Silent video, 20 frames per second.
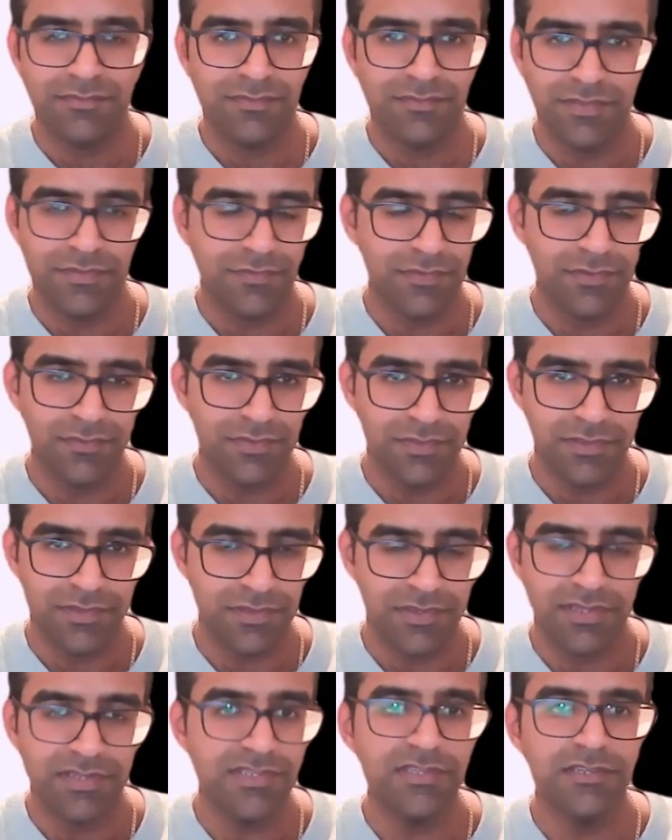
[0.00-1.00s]
if you
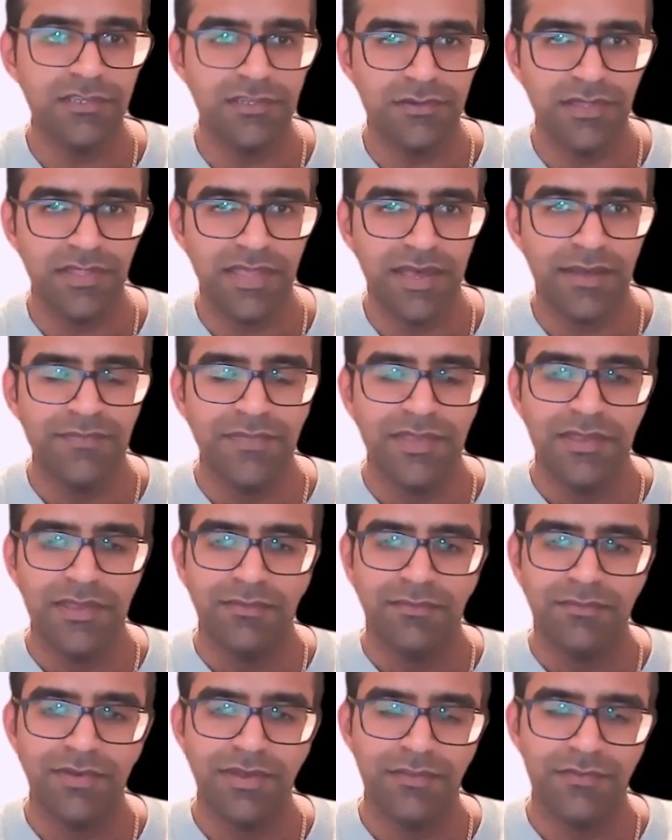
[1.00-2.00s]
continue doing that,
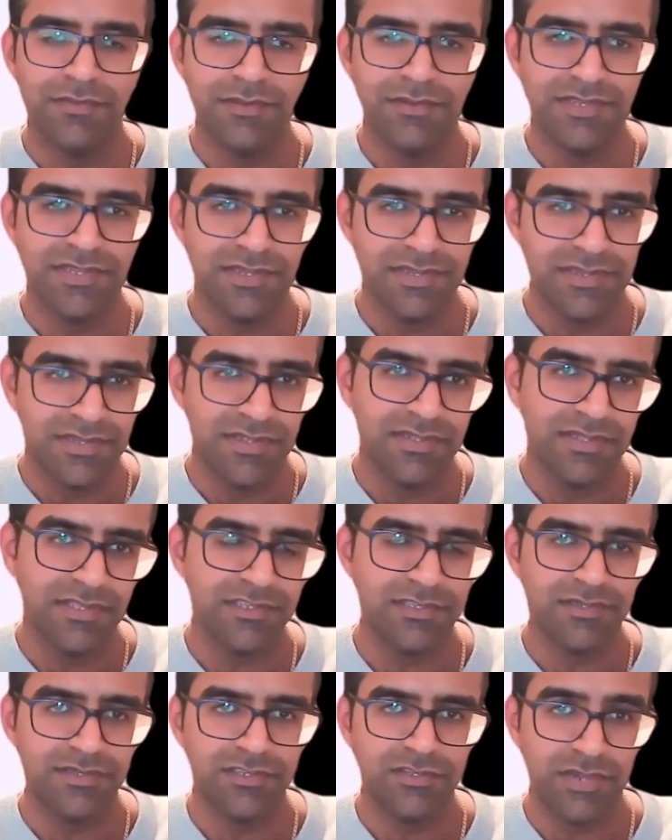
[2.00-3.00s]
but if you did
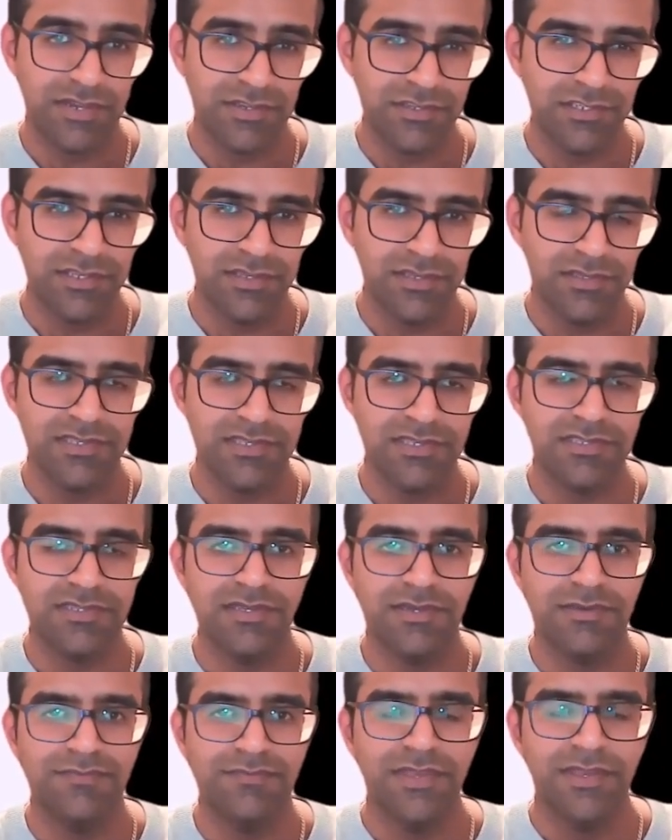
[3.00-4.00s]
this strategy in the
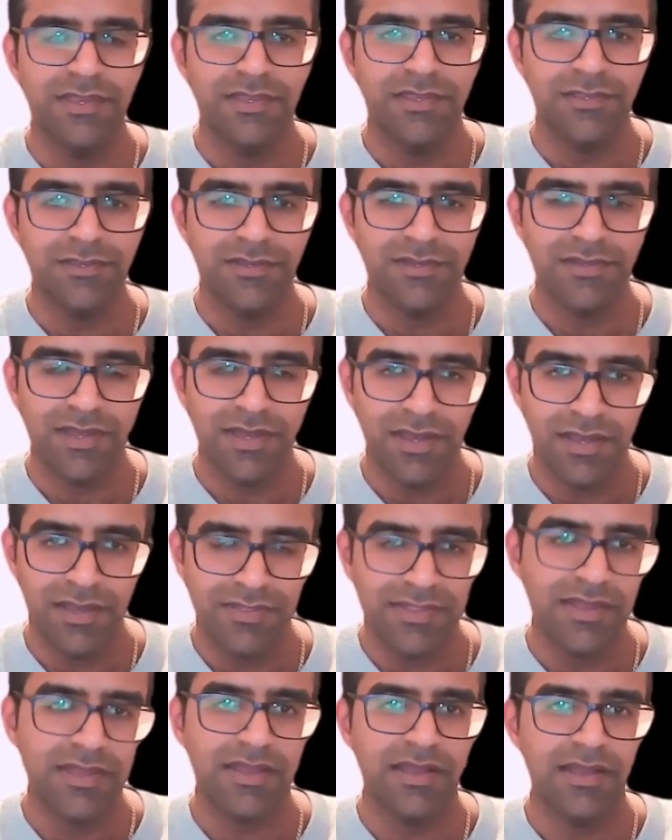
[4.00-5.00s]
system, you could earn
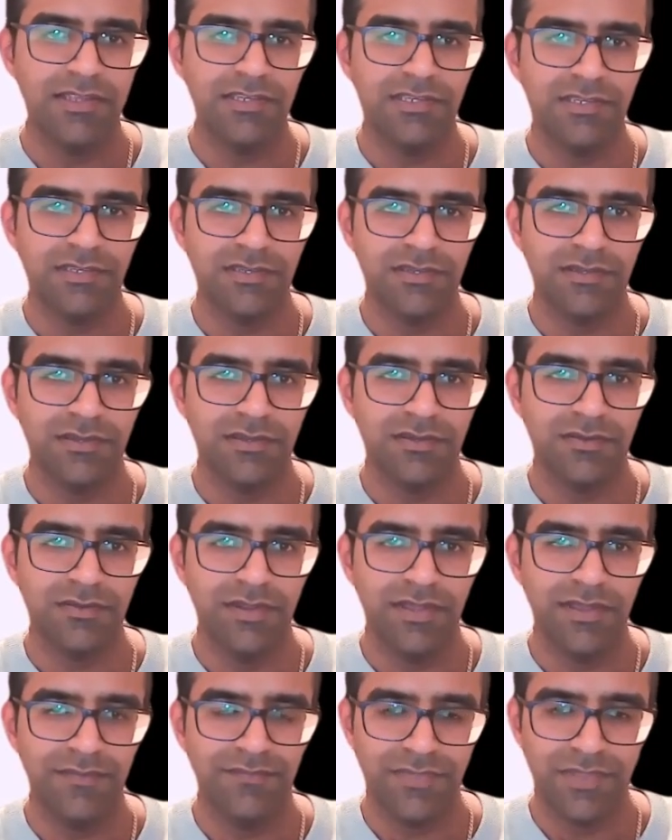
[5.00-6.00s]
that cash,
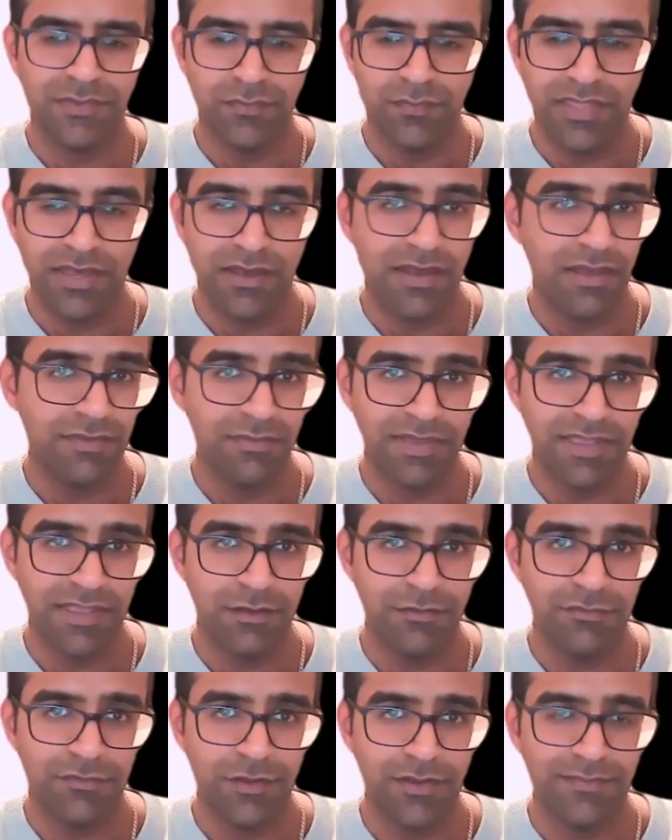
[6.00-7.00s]
right, without having paying
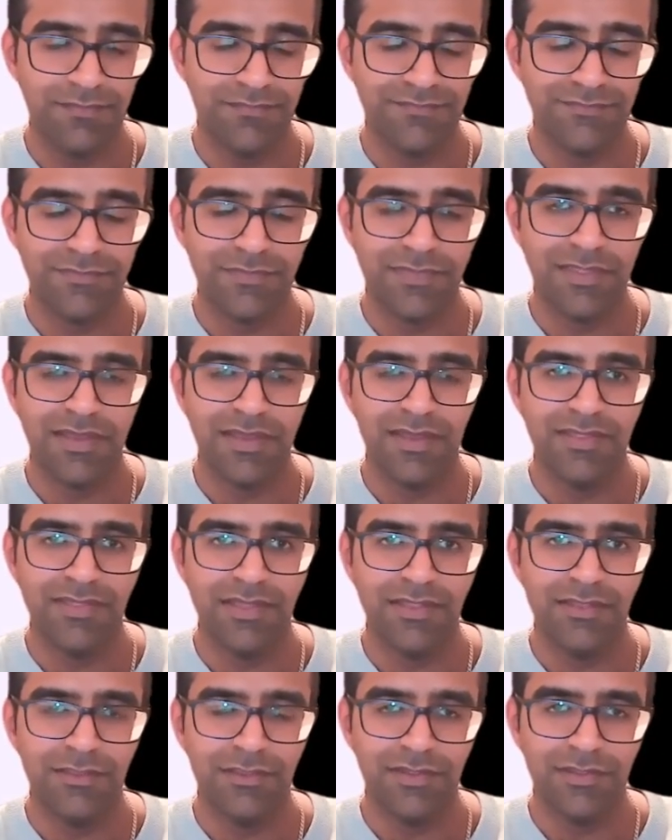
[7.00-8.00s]
up front, and
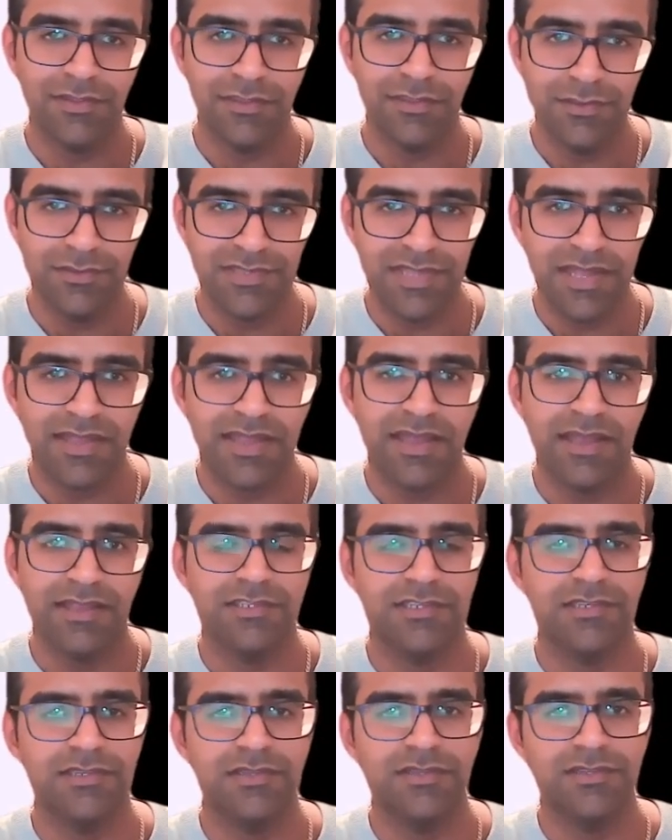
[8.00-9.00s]
then you can use that
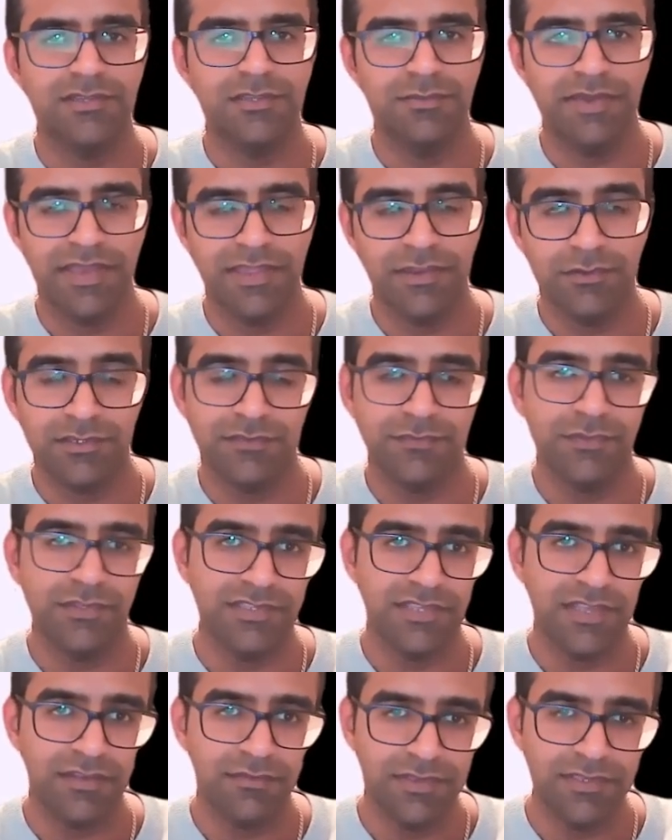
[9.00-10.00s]
cash to pay not just for the
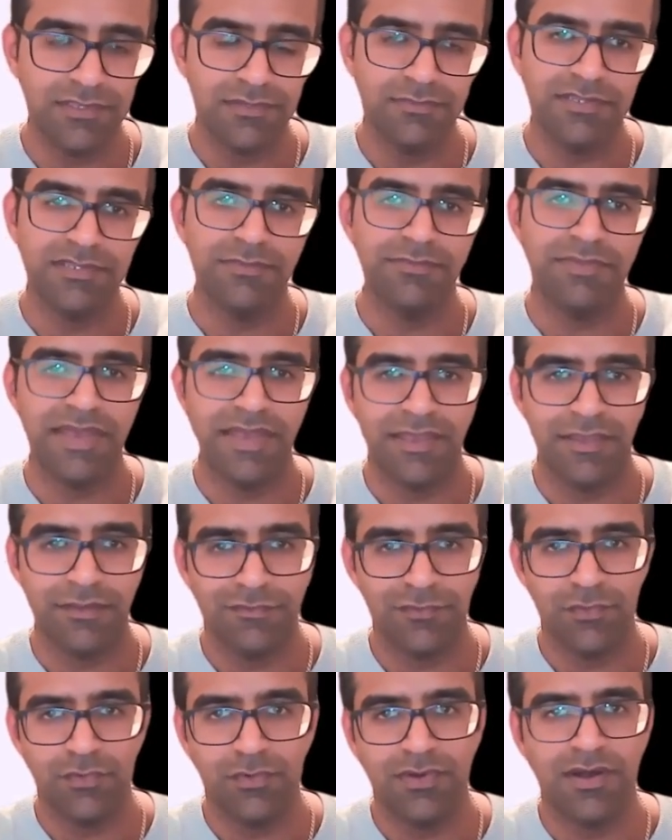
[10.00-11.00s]
service, but to pay
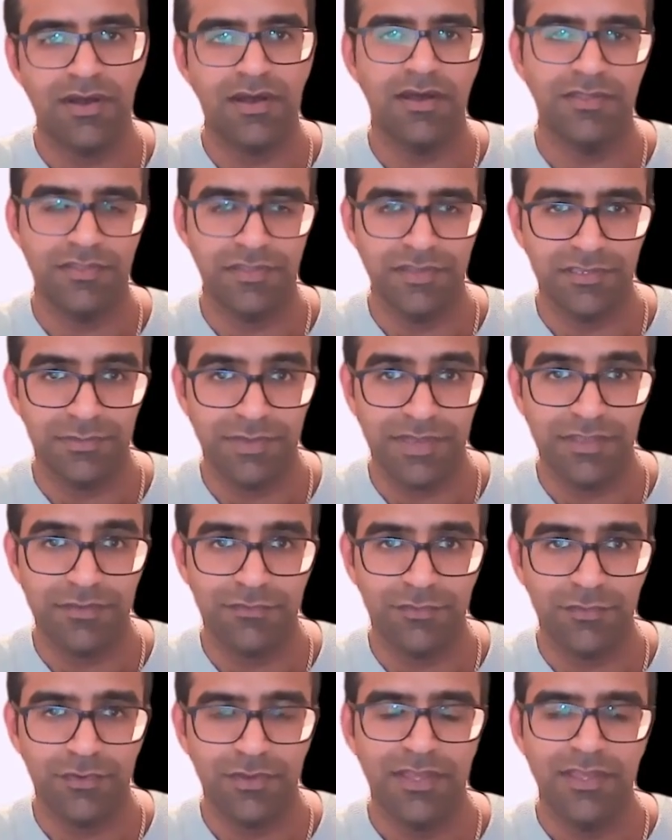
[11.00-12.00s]
for other things you're paying
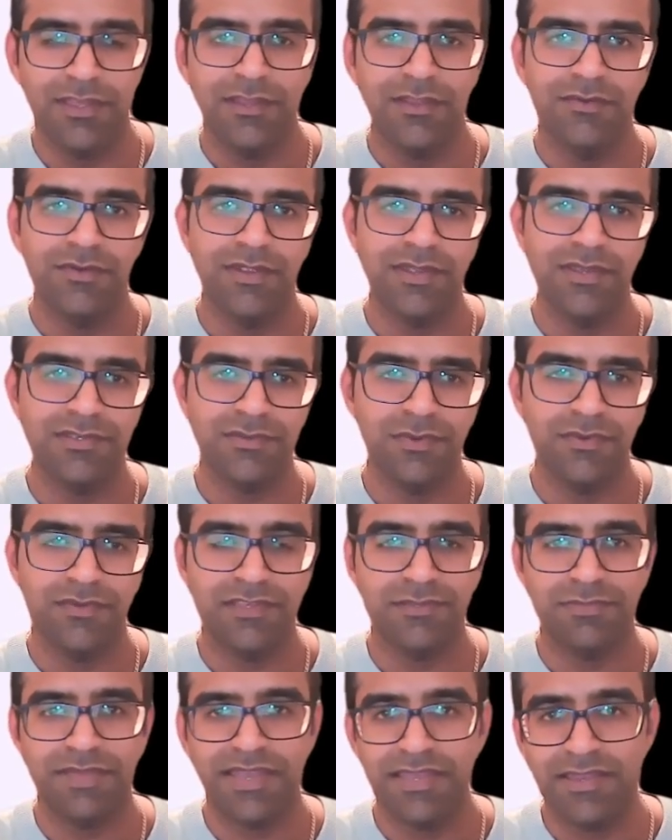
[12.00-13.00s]
for, right? So whether
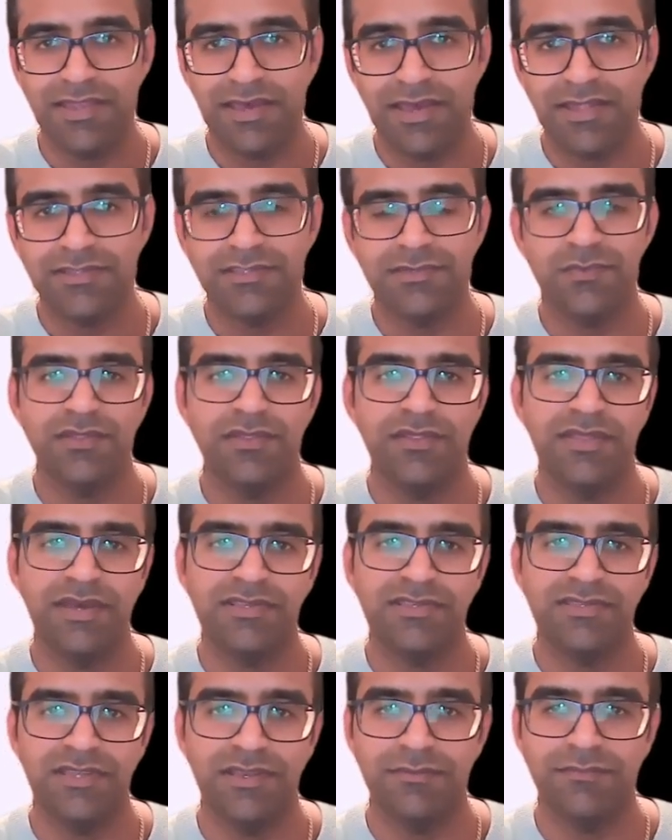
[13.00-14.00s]
that's paid ads, whether
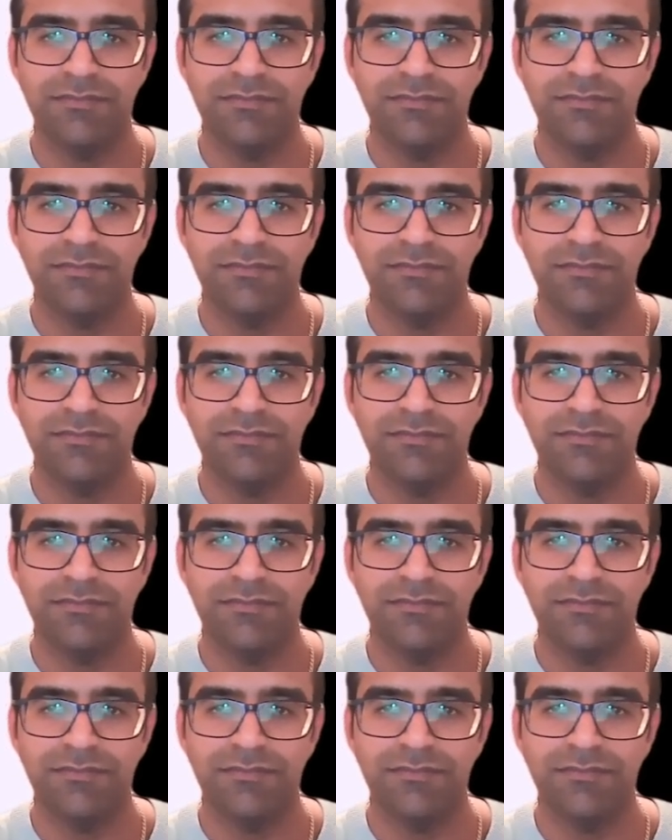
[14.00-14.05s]
that's